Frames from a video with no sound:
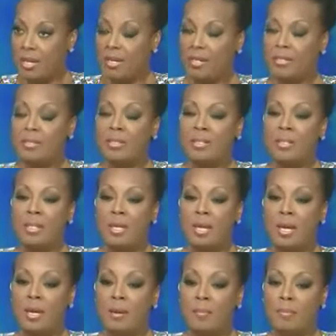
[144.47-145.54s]
And,
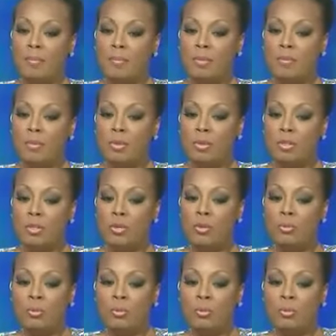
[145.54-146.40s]
the